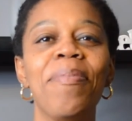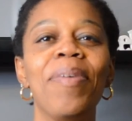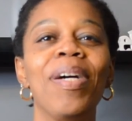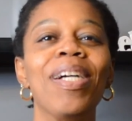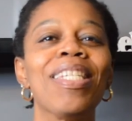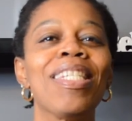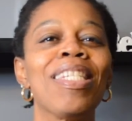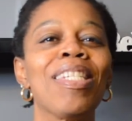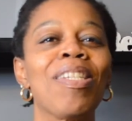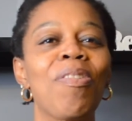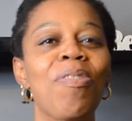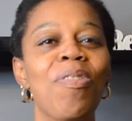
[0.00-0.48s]

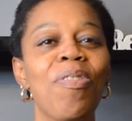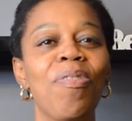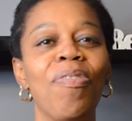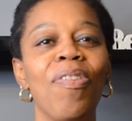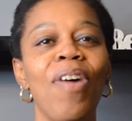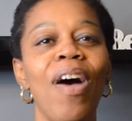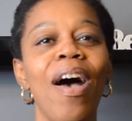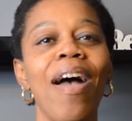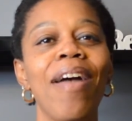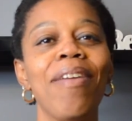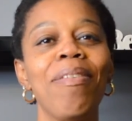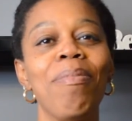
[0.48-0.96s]
a
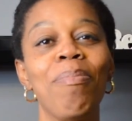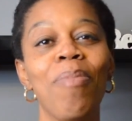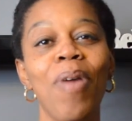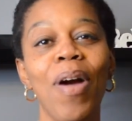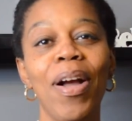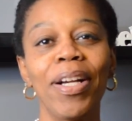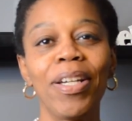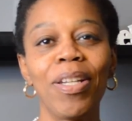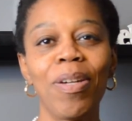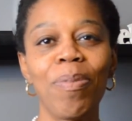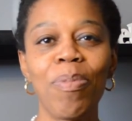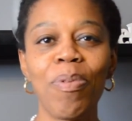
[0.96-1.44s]
certified
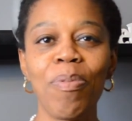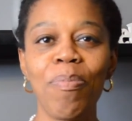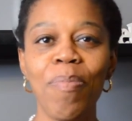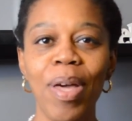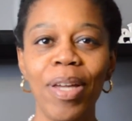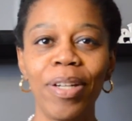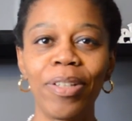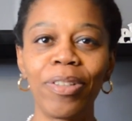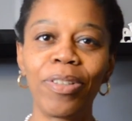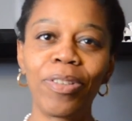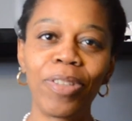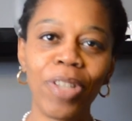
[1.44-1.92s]
marketable
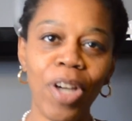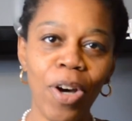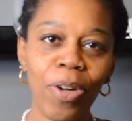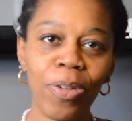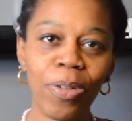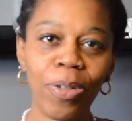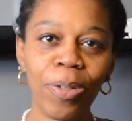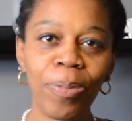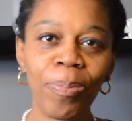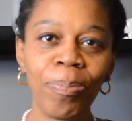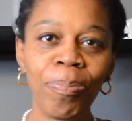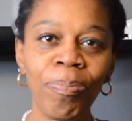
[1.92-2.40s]
medical
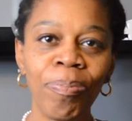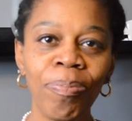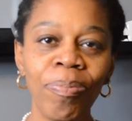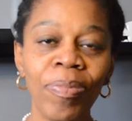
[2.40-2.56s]
coder.